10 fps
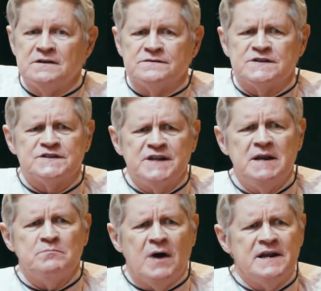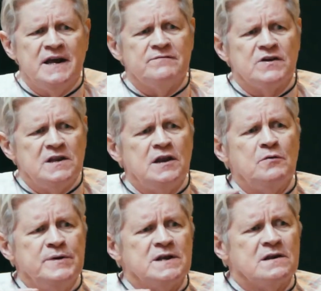the state might have a little
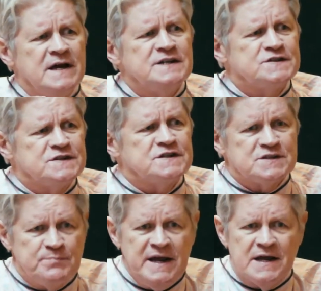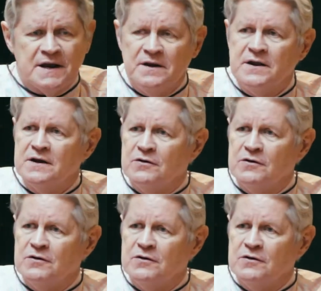bit less to spend